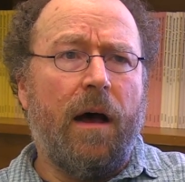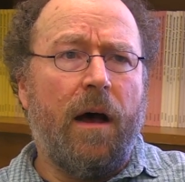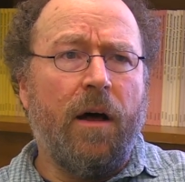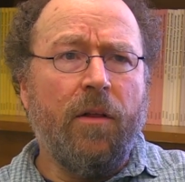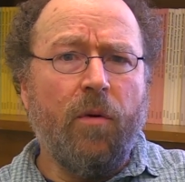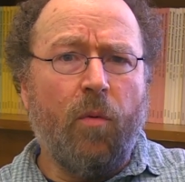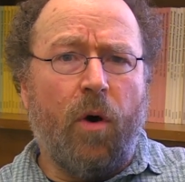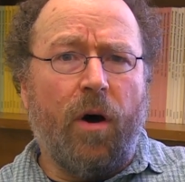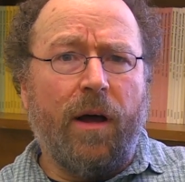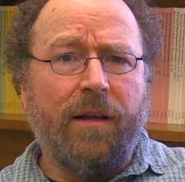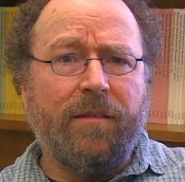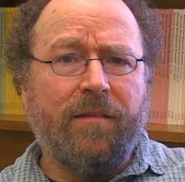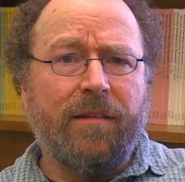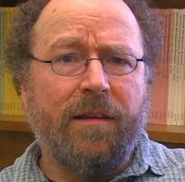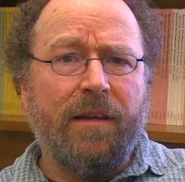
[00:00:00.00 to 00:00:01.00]

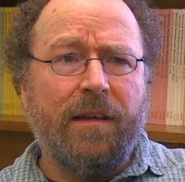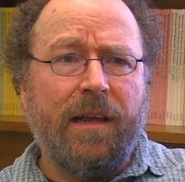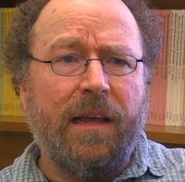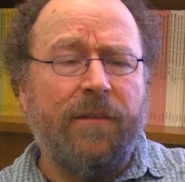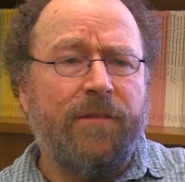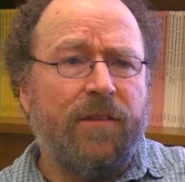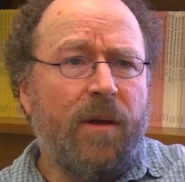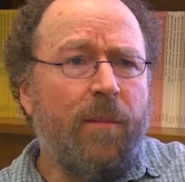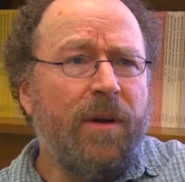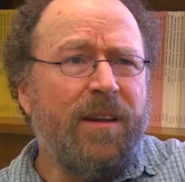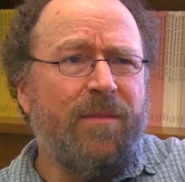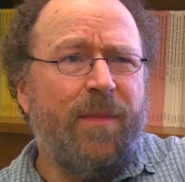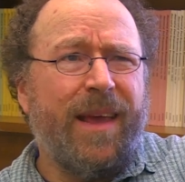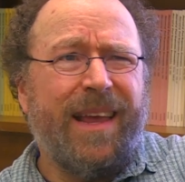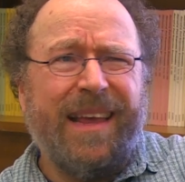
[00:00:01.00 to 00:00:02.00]
Otherwise, if
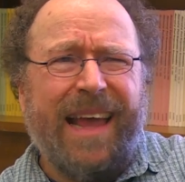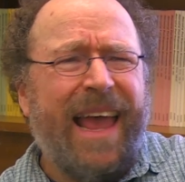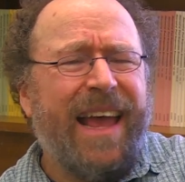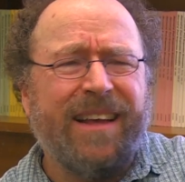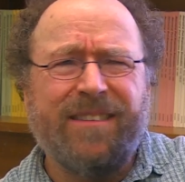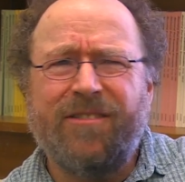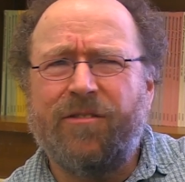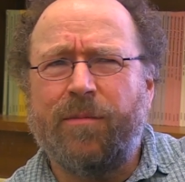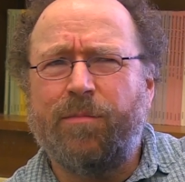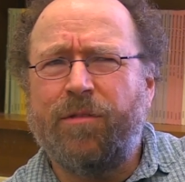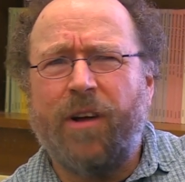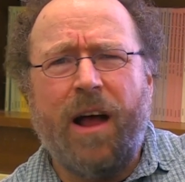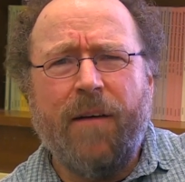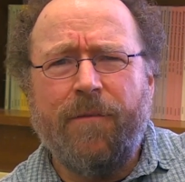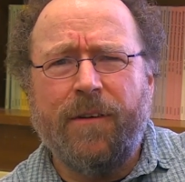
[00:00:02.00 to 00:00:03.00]
somebody's making extra
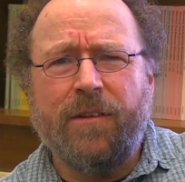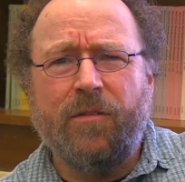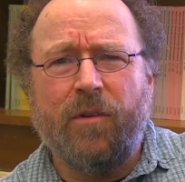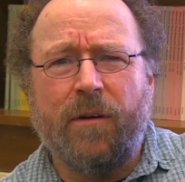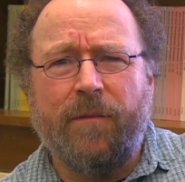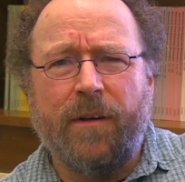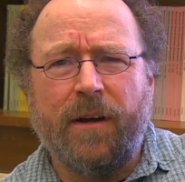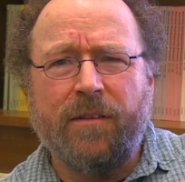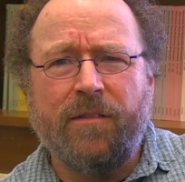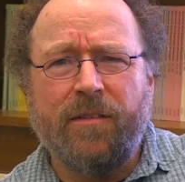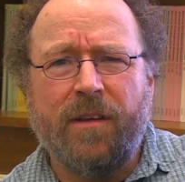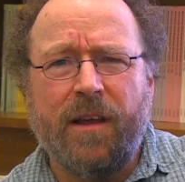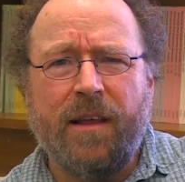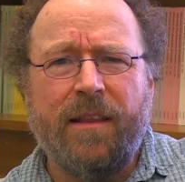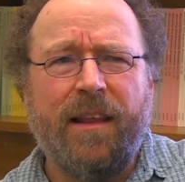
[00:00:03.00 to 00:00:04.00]
profits off
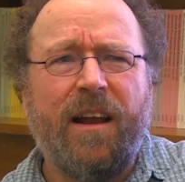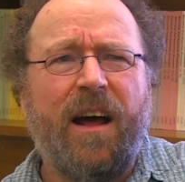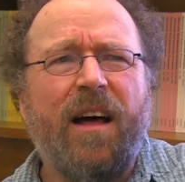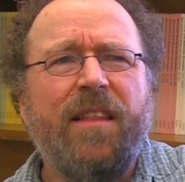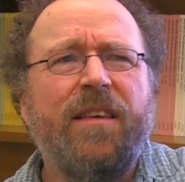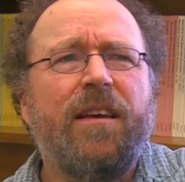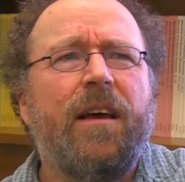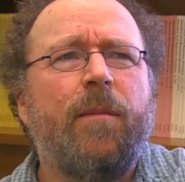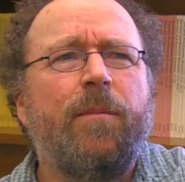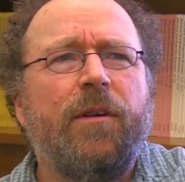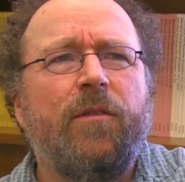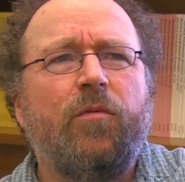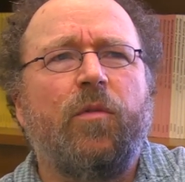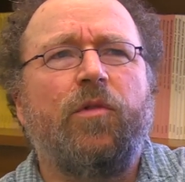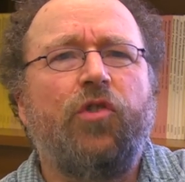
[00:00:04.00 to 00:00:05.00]
us, then other
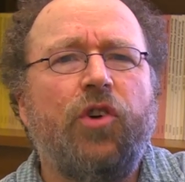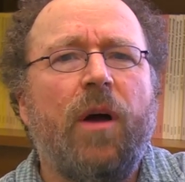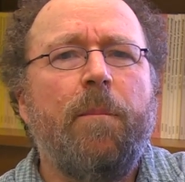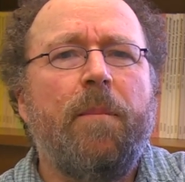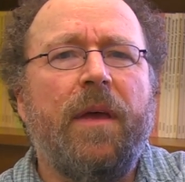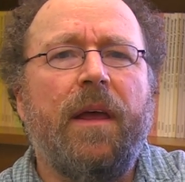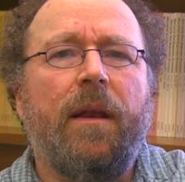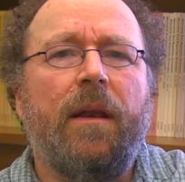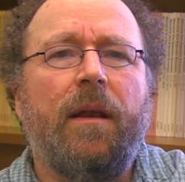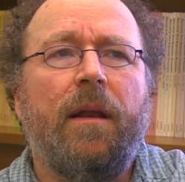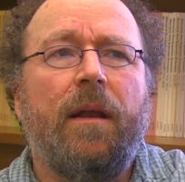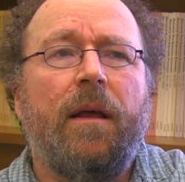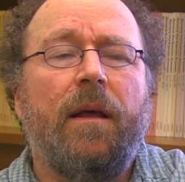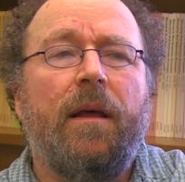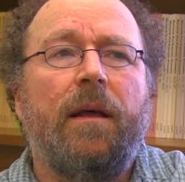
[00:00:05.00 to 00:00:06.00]
companies will jump in,
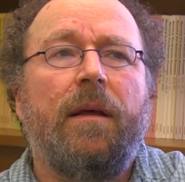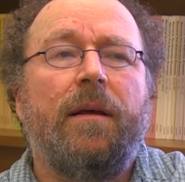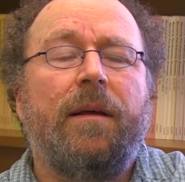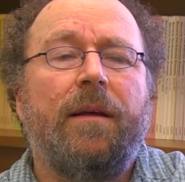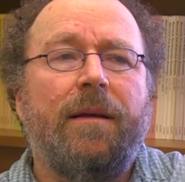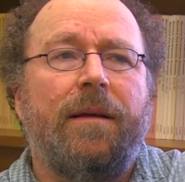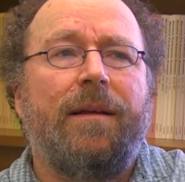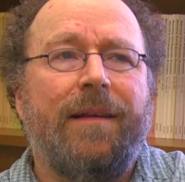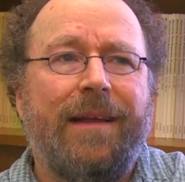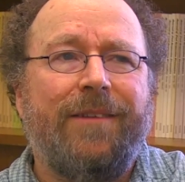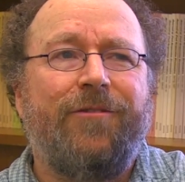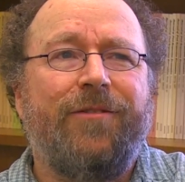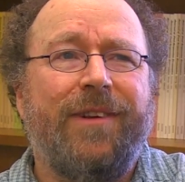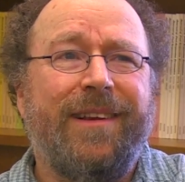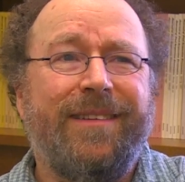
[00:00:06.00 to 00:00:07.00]

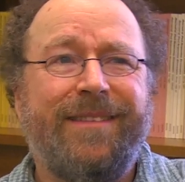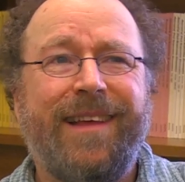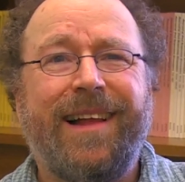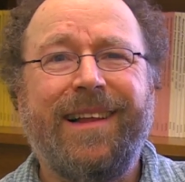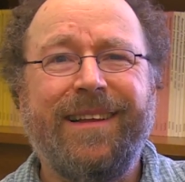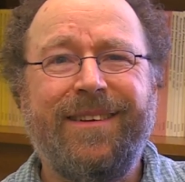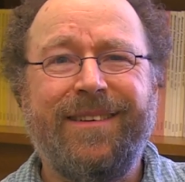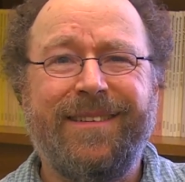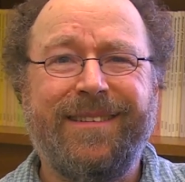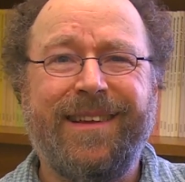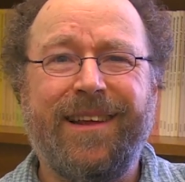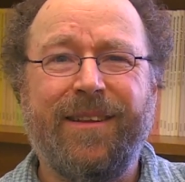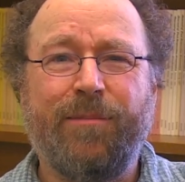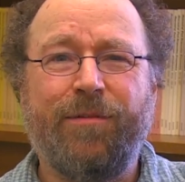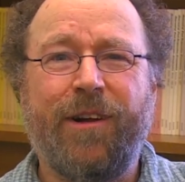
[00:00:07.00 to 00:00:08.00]
sell, it,
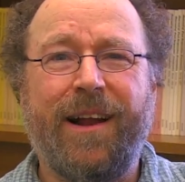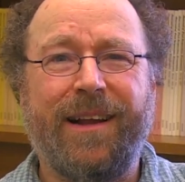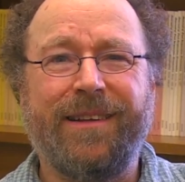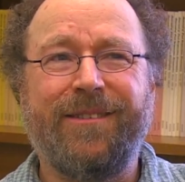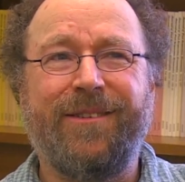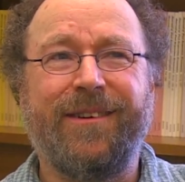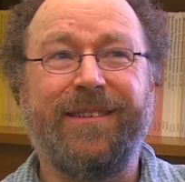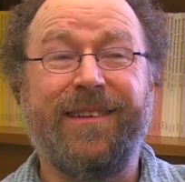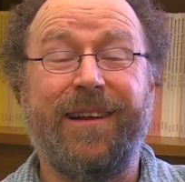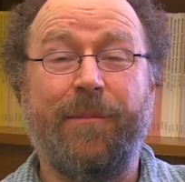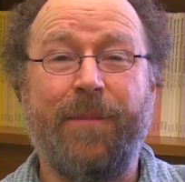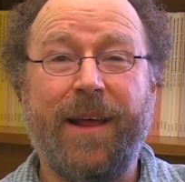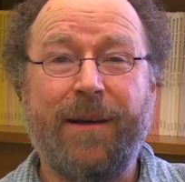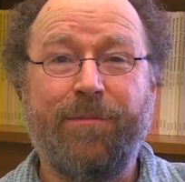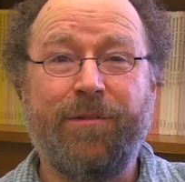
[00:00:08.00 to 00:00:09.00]
sell the products to us at a
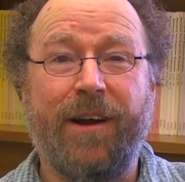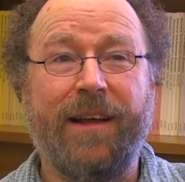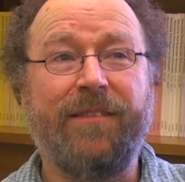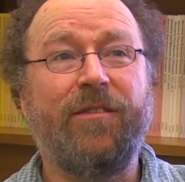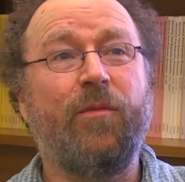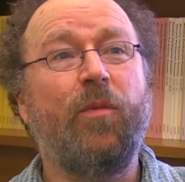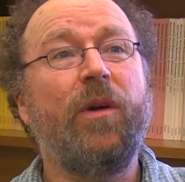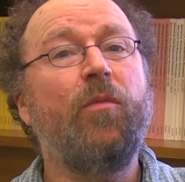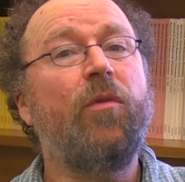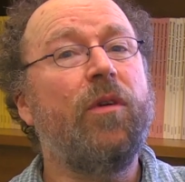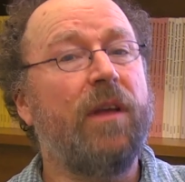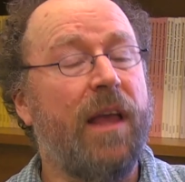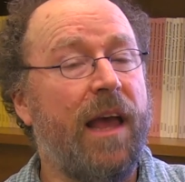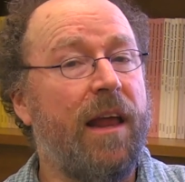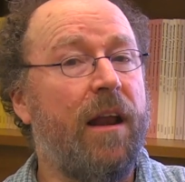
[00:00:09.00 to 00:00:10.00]
better price, so we will
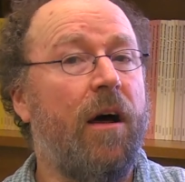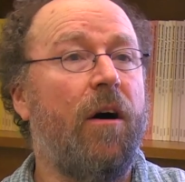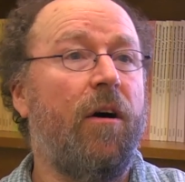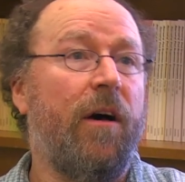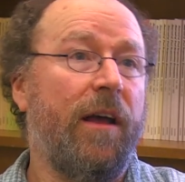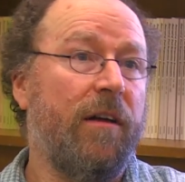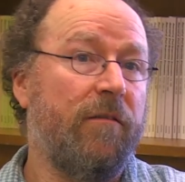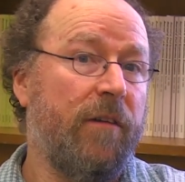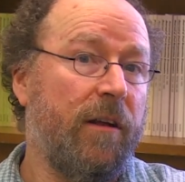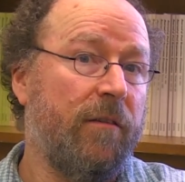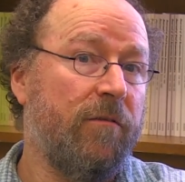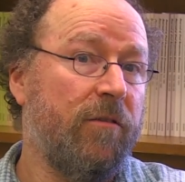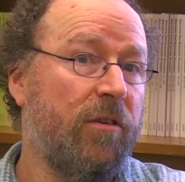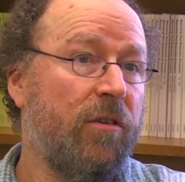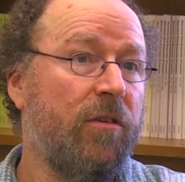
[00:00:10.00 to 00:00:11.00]
get a higher rate
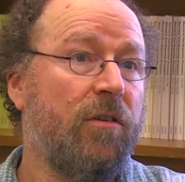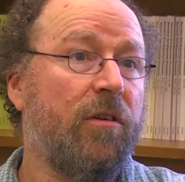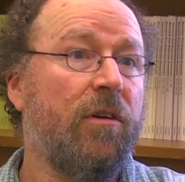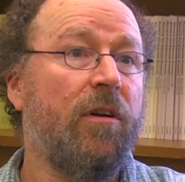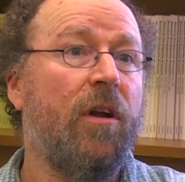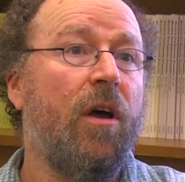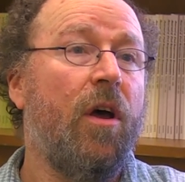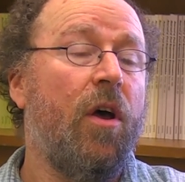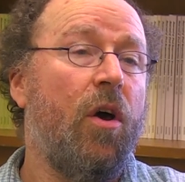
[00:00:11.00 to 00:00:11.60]
of return